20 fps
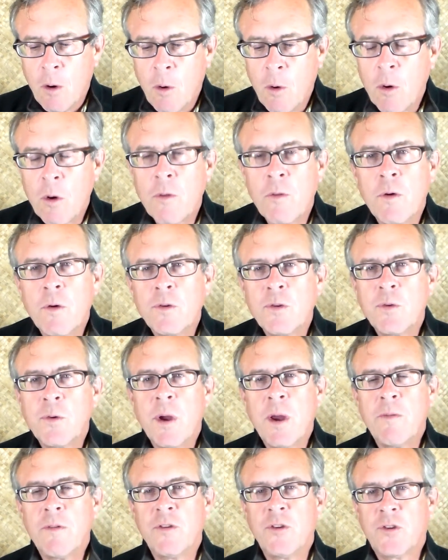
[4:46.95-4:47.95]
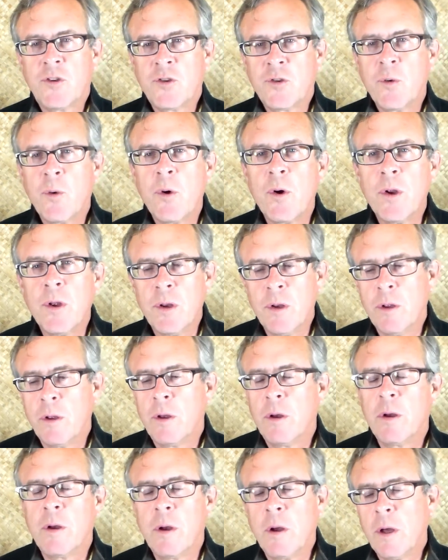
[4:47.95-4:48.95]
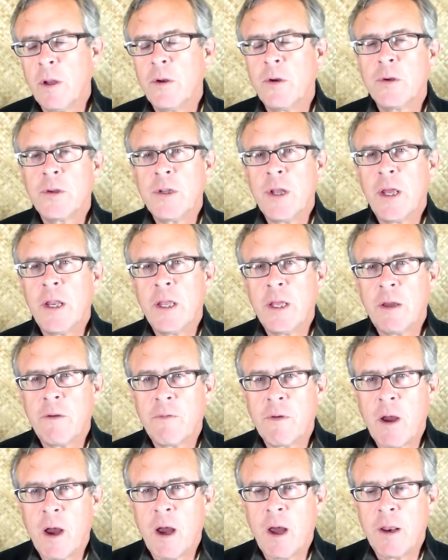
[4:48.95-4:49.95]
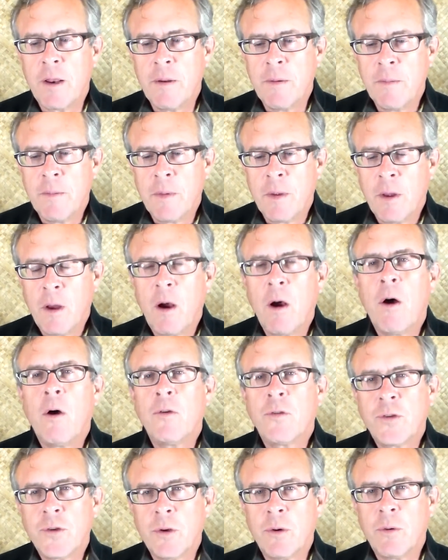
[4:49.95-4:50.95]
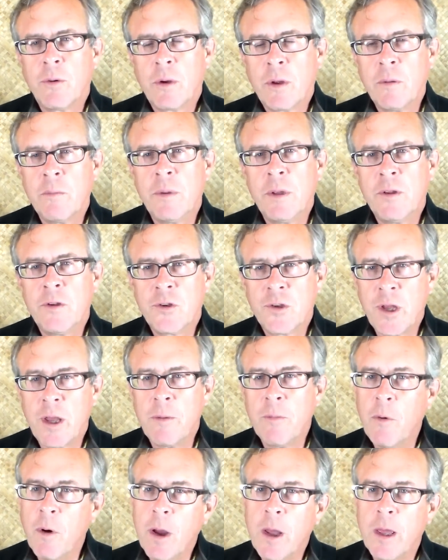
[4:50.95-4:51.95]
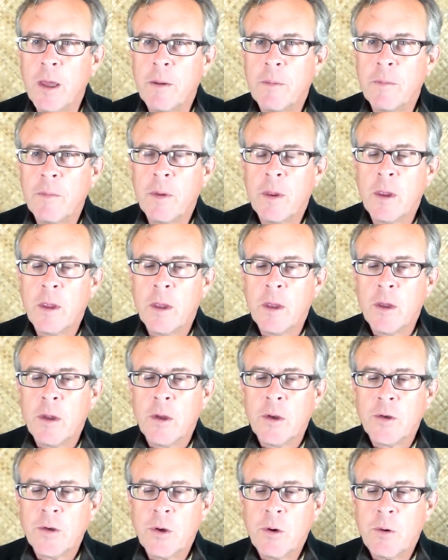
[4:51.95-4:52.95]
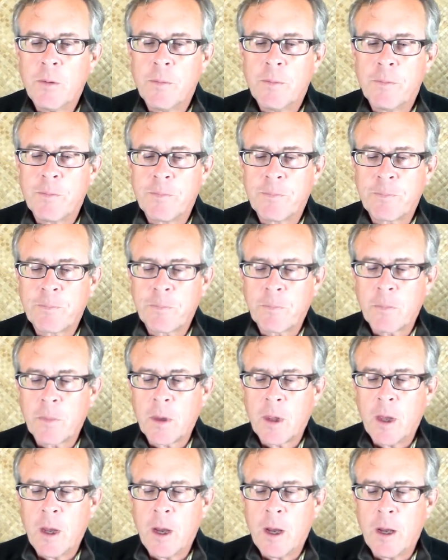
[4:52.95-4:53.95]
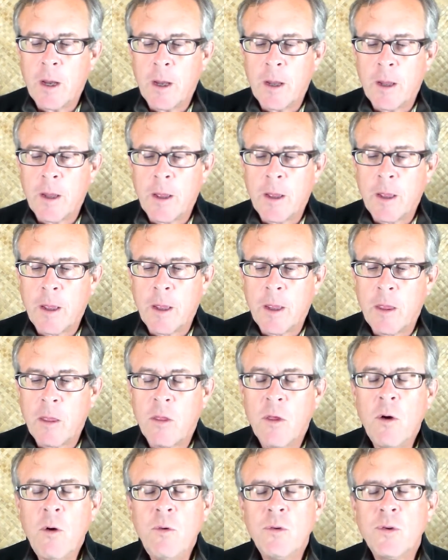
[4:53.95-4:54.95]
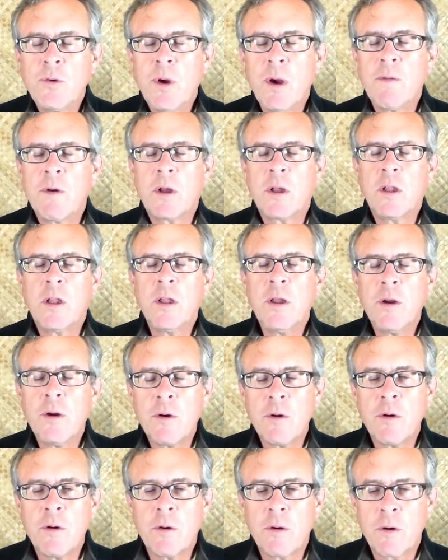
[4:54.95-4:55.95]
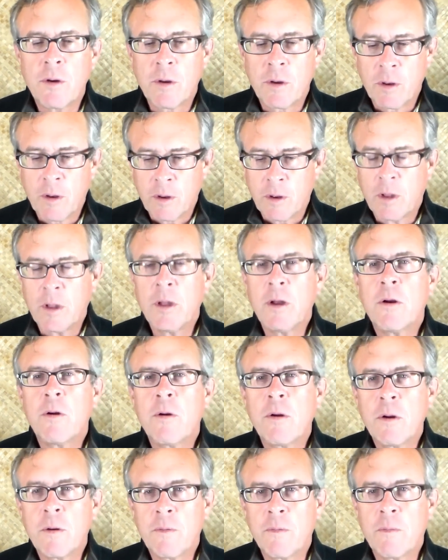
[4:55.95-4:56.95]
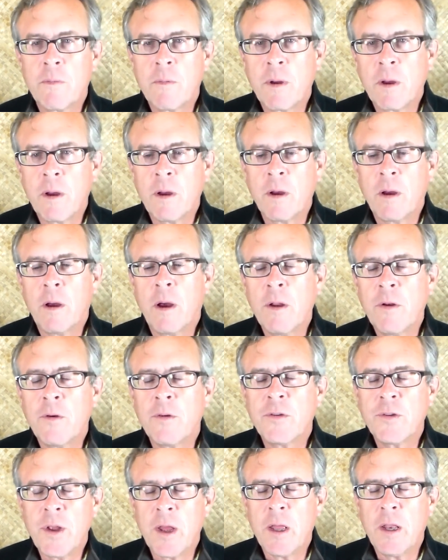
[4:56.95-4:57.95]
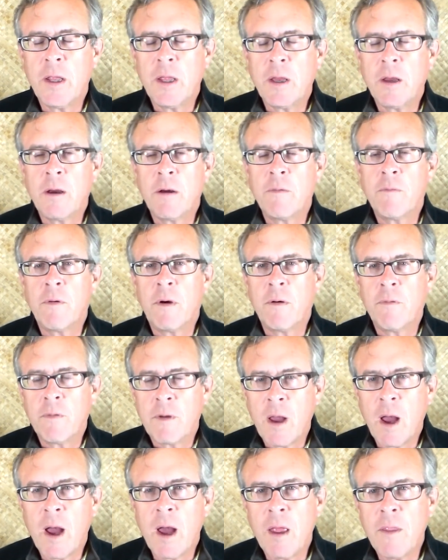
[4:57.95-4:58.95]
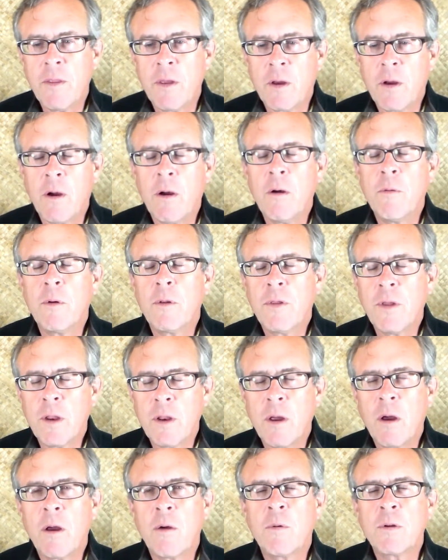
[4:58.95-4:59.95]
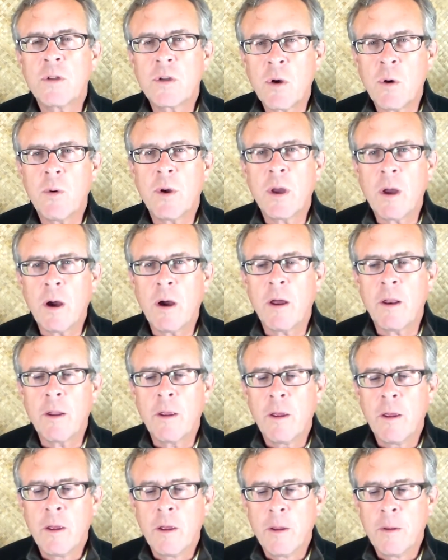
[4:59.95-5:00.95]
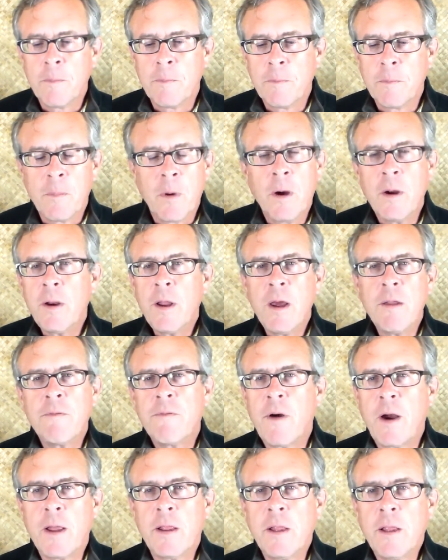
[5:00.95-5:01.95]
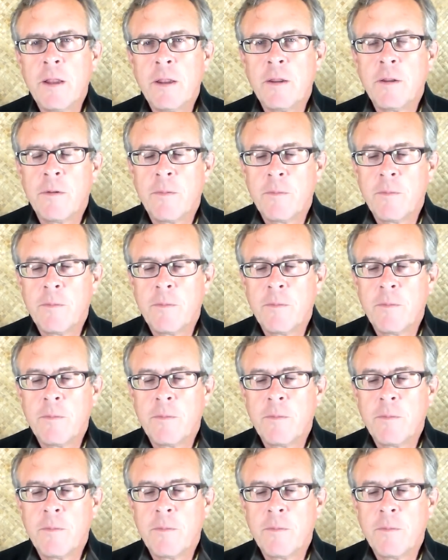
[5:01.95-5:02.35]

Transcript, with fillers: Or those who have a distorted understanding of God also can be the same way. So uh, those who have a clearer, clearer uh, understanding of, of God, the call within, uh, what's going on, are not violent.